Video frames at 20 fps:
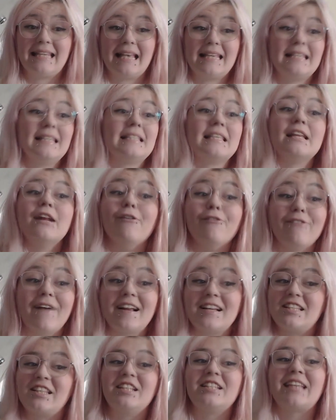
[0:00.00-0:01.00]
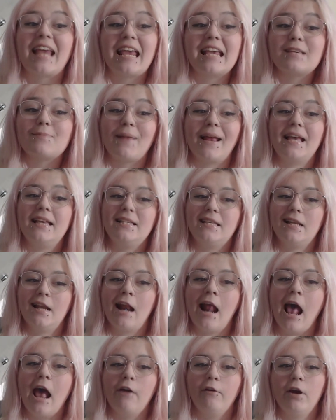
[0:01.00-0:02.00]
it's an effect that takes place in an
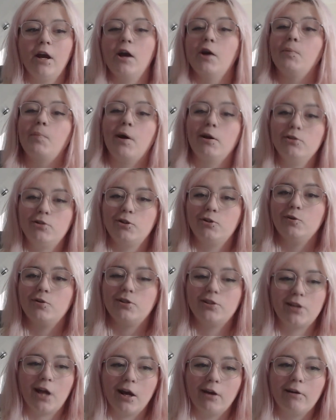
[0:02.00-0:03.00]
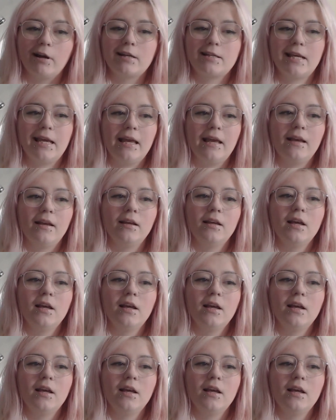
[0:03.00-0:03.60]
area opposed to a direct hit.